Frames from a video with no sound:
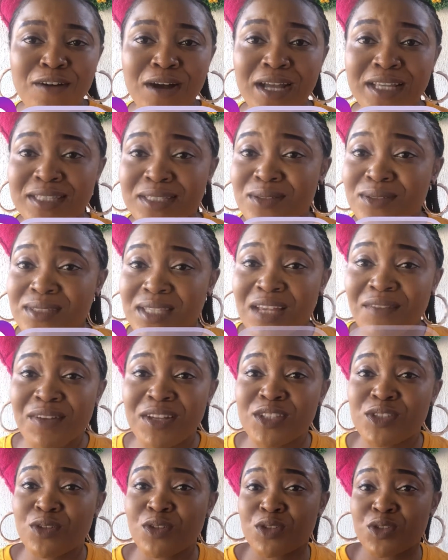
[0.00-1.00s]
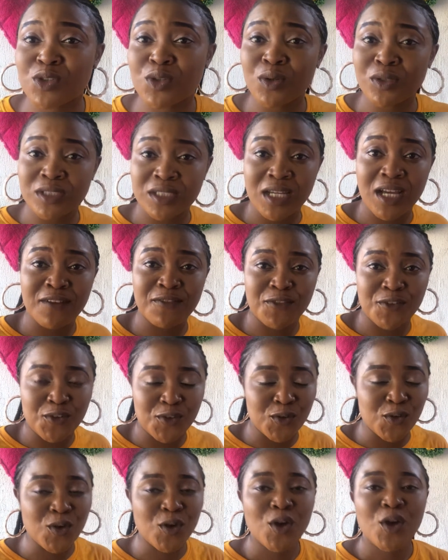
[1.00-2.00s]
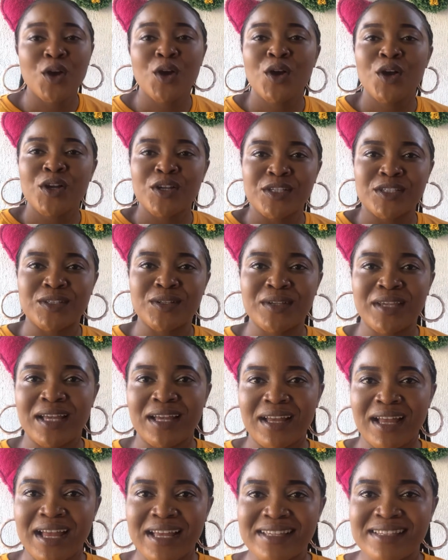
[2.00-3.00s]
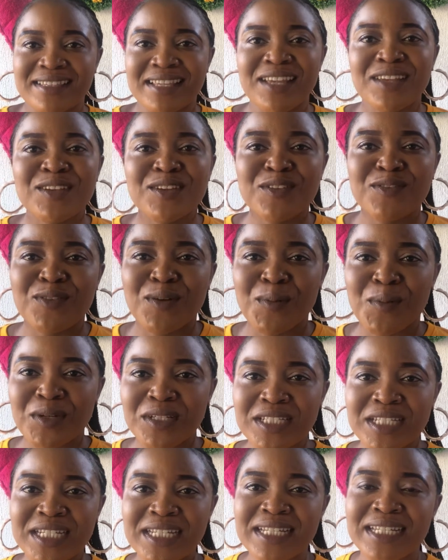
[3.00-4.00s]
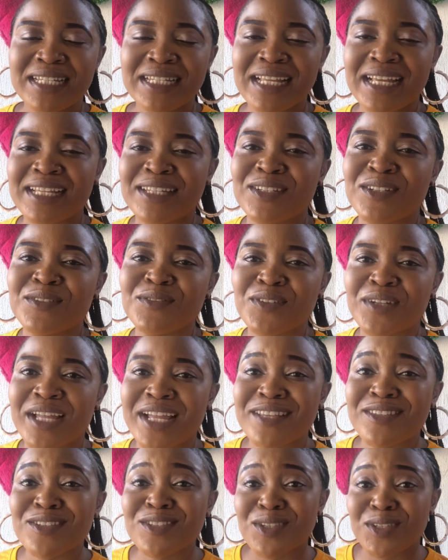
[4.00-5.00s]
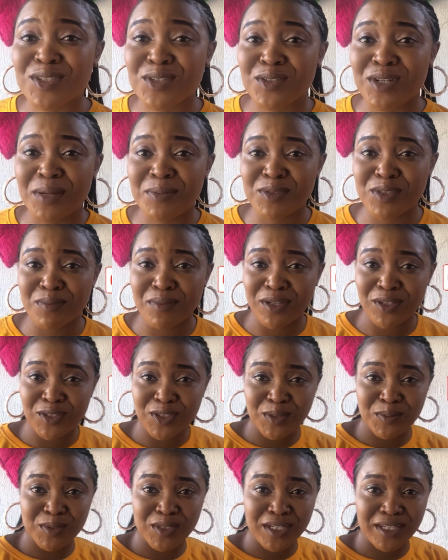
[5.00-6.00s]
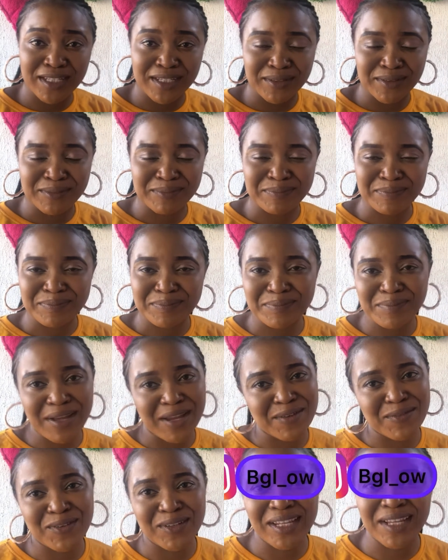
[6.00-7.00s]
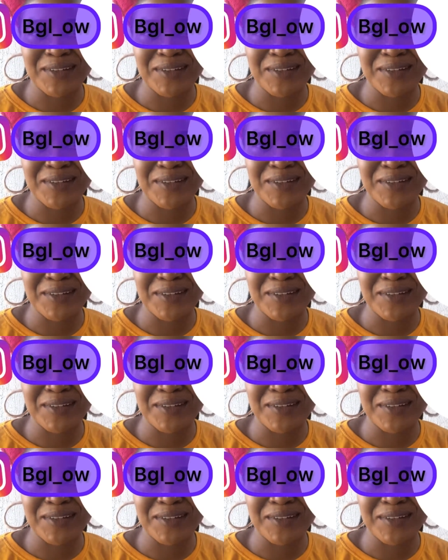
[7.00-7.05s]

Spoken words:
to serve as your store jar for you. So yeah guys, thank you for watching, and don't forget to subscribe to my YouTube channel. Bye for now.